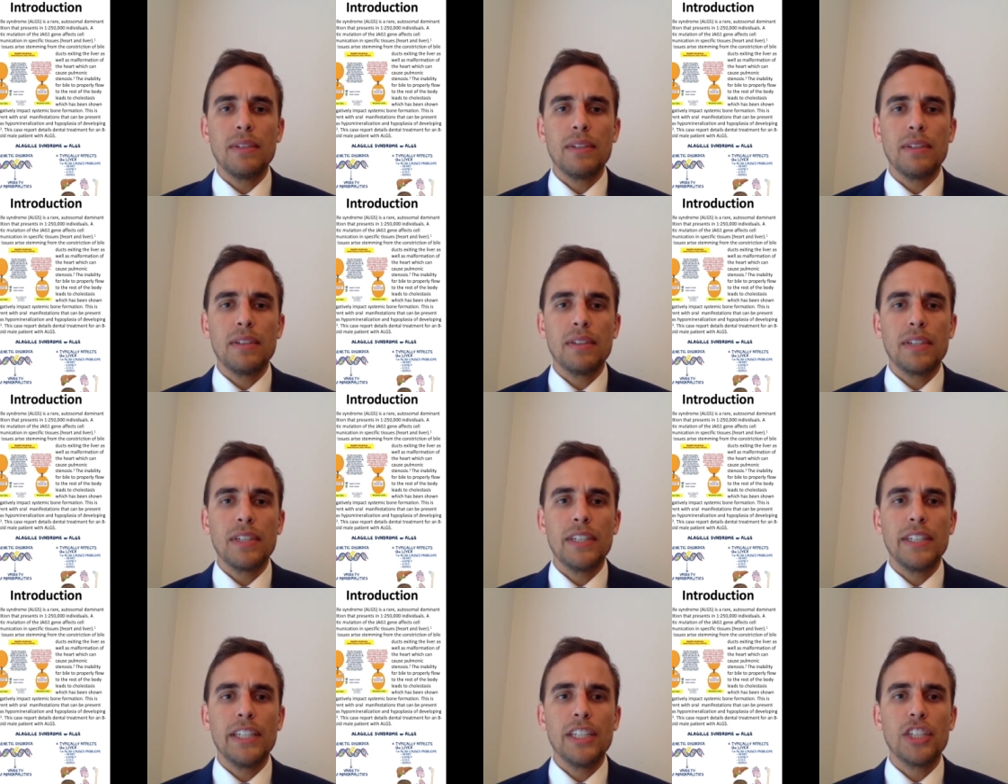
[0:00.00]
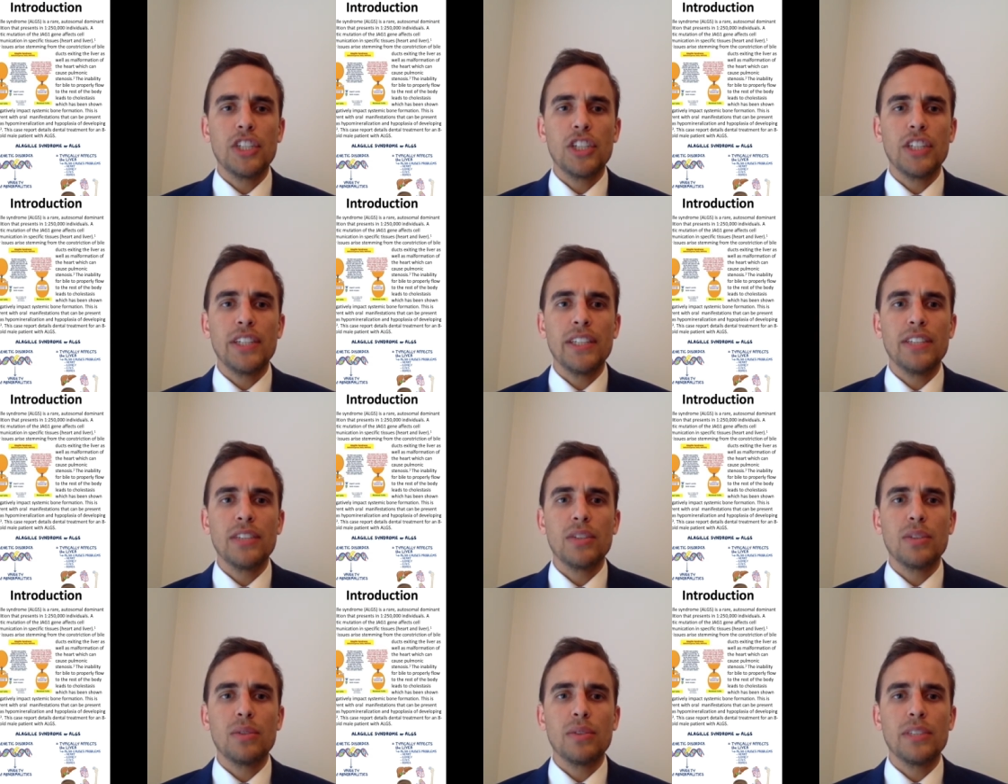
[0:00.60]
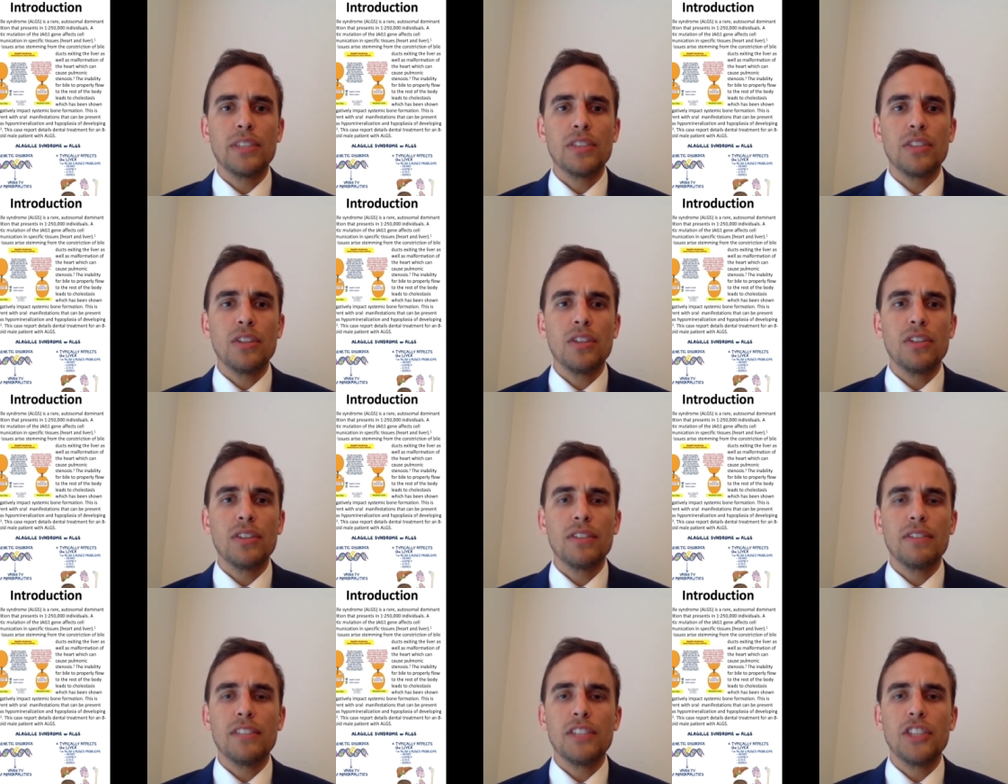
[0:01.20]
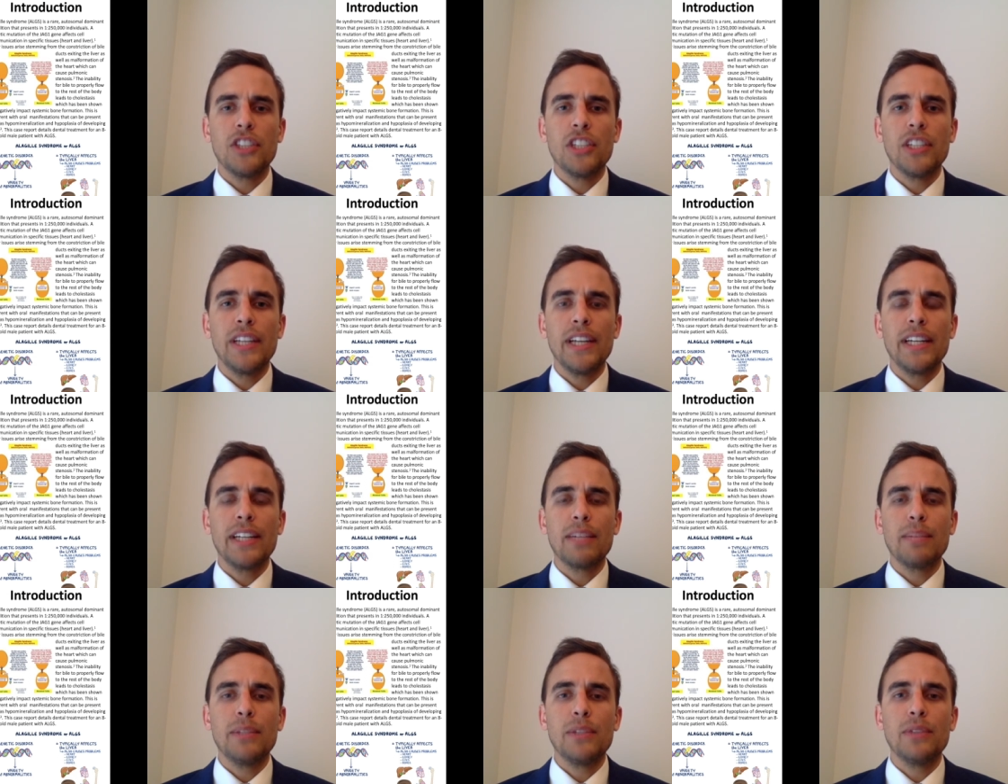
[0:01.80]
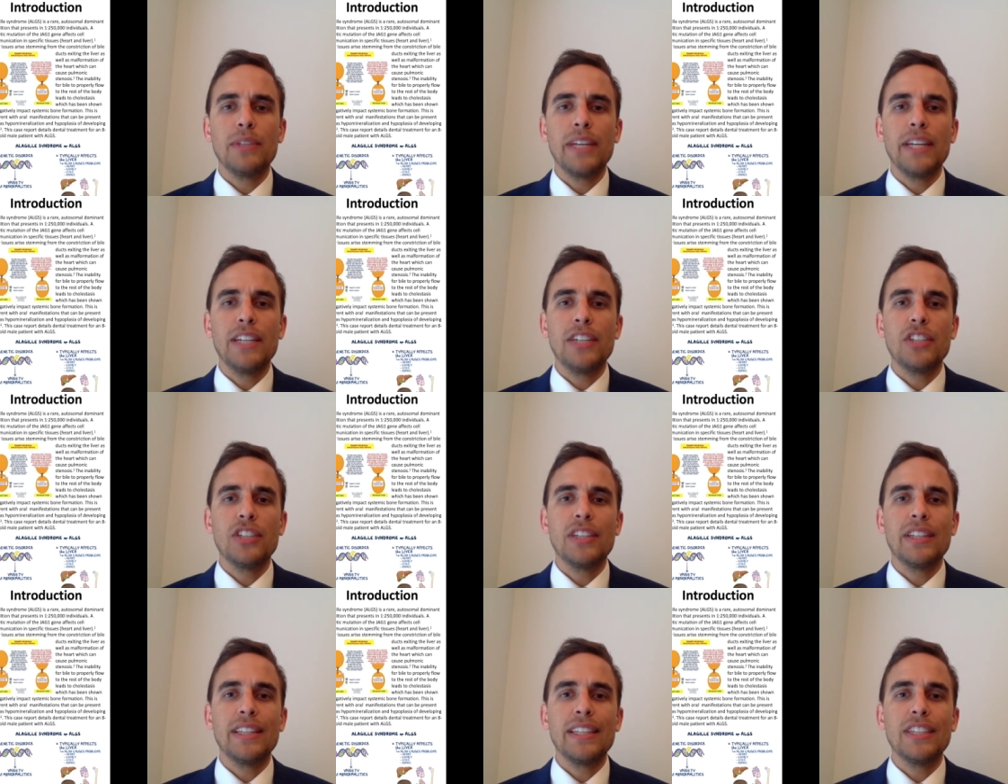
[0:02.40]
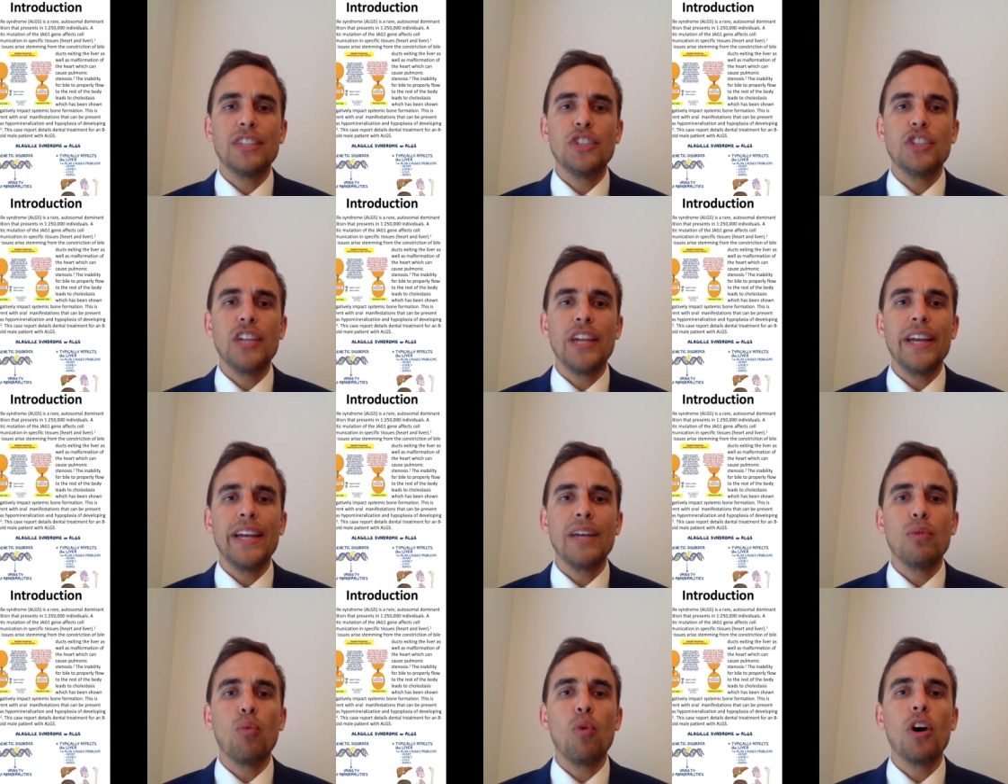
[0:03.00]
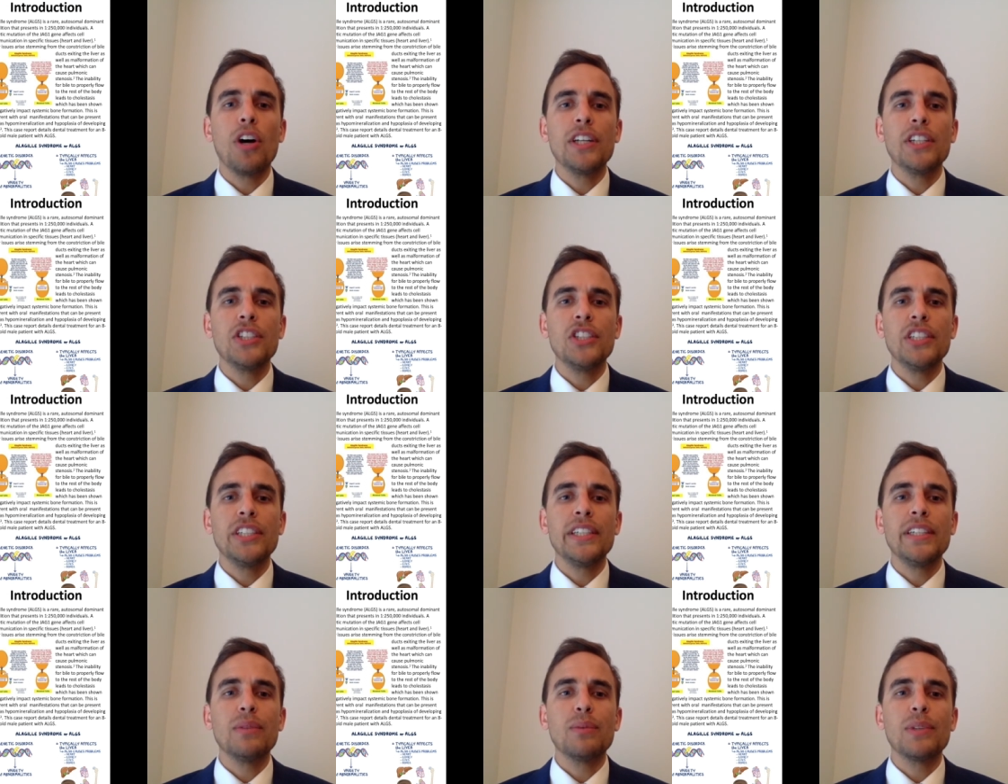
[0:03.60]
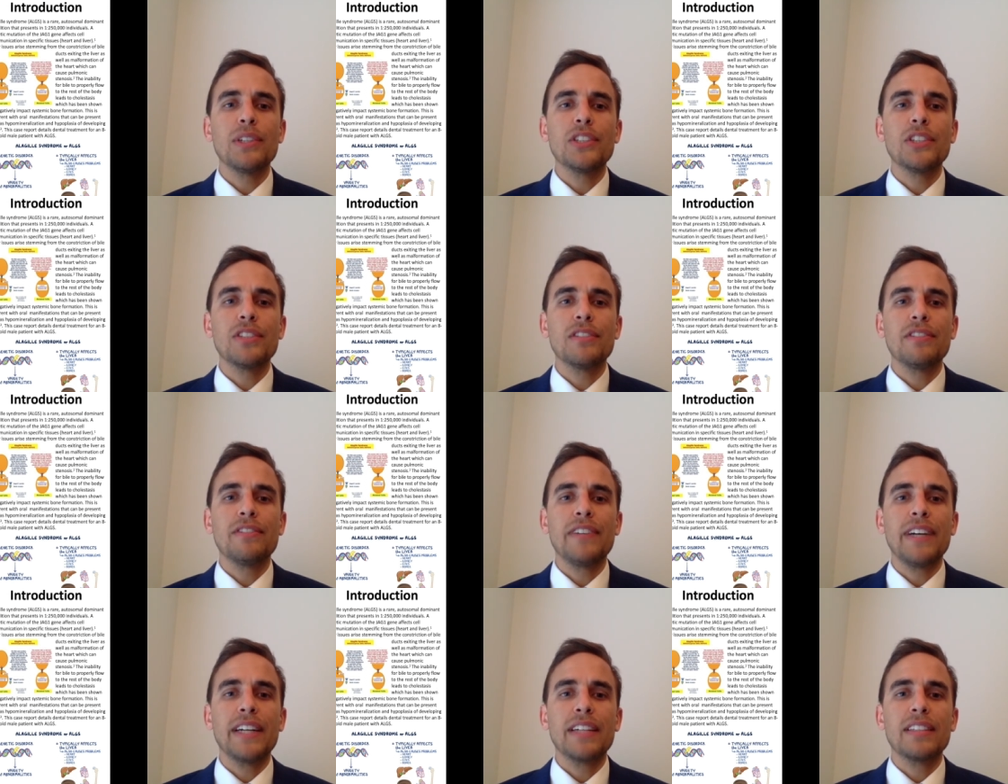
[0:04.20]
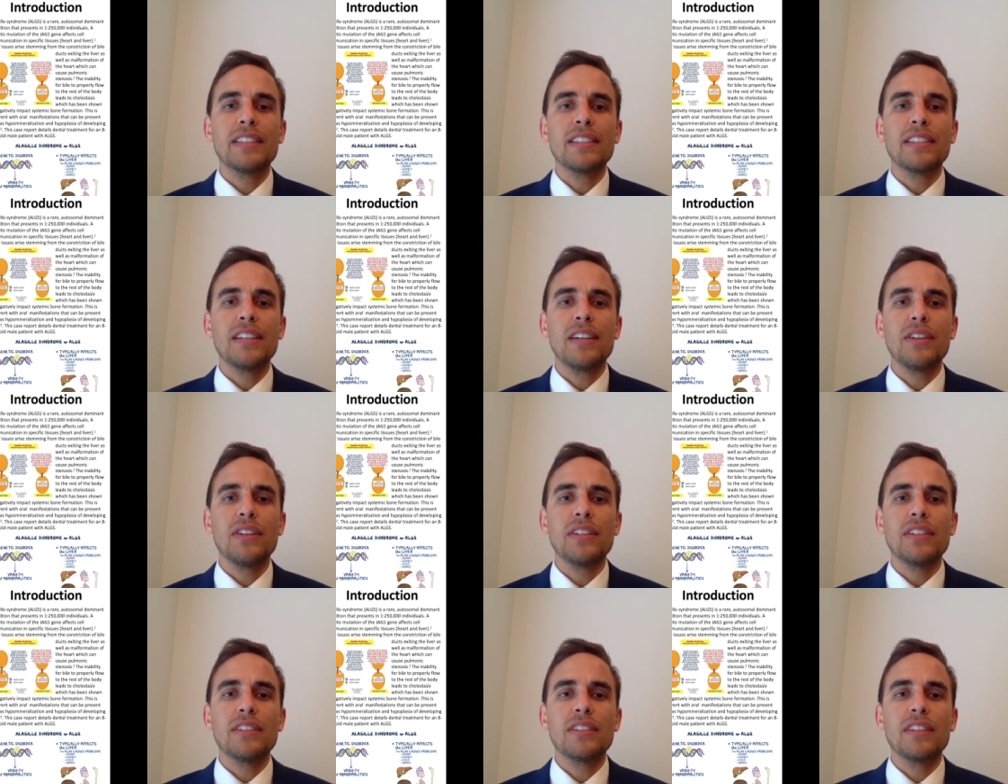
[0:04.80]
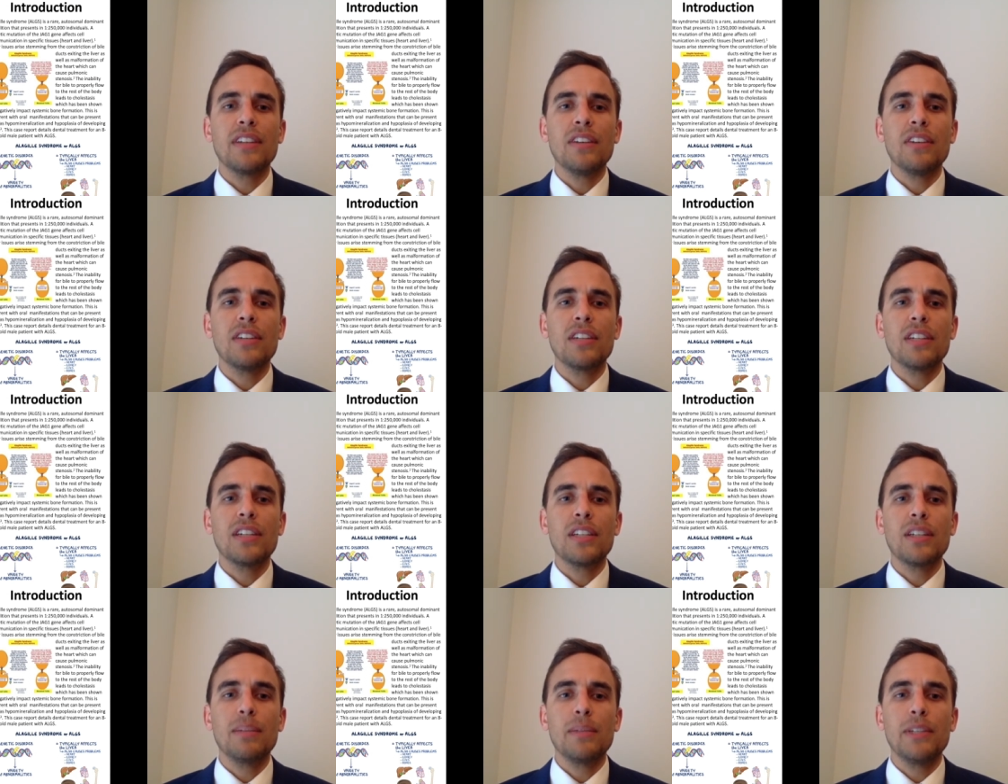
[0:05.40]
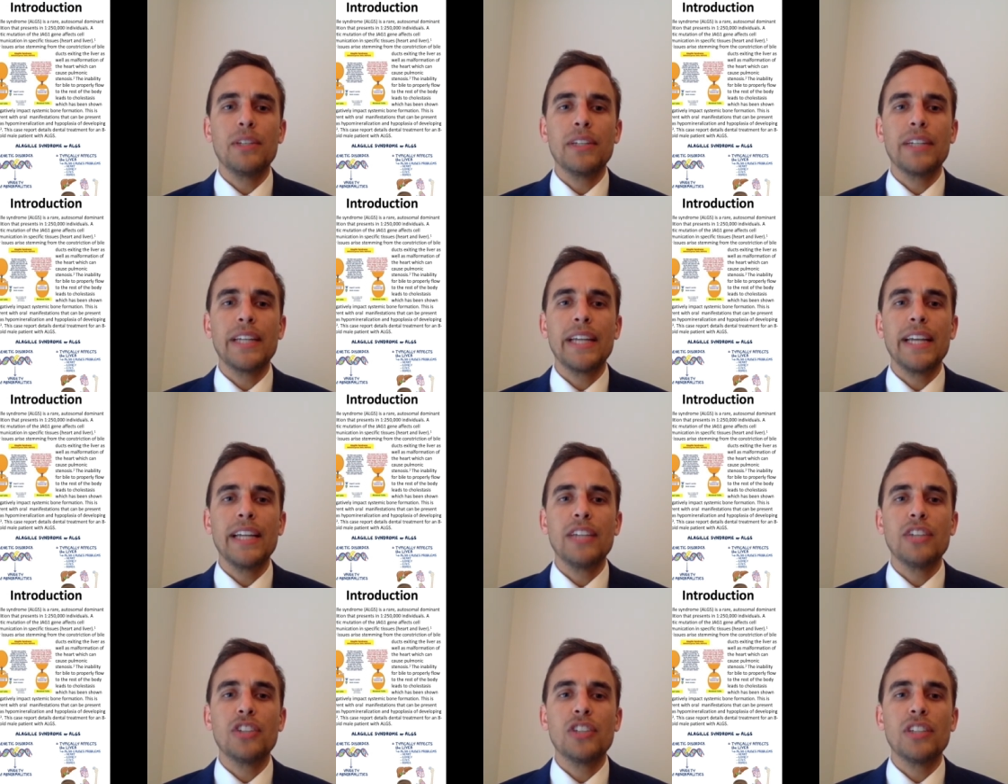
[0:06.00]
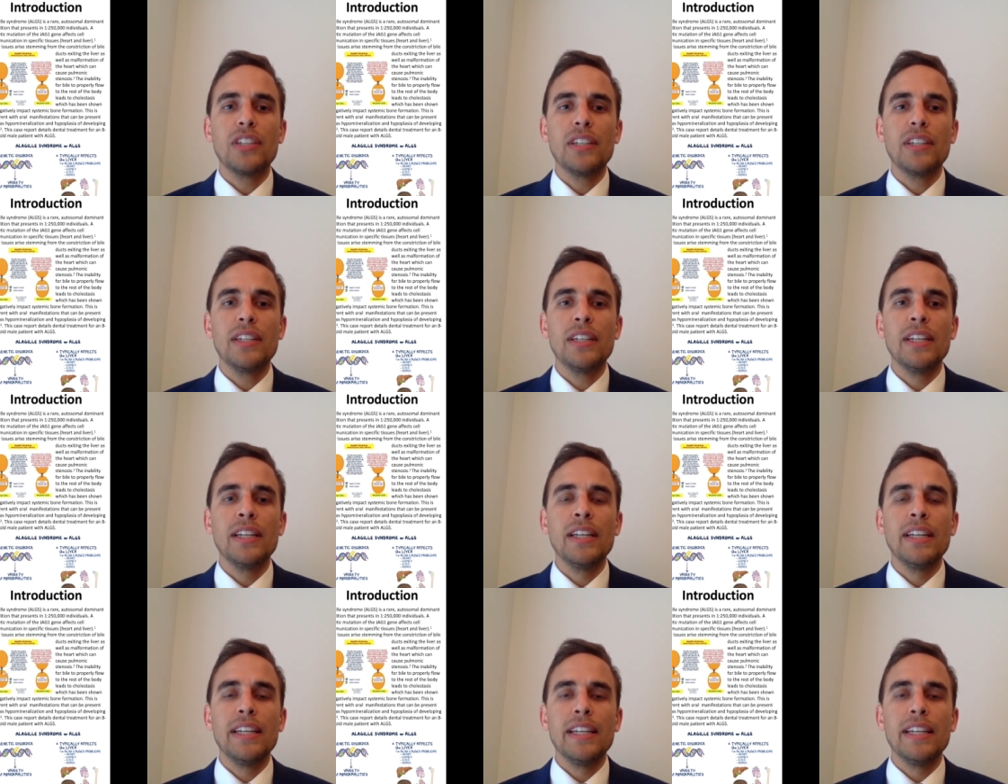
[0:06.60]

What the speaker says: condition is a result of a genetic mutation in the JAG1 gene, which affects cell-to-cell communication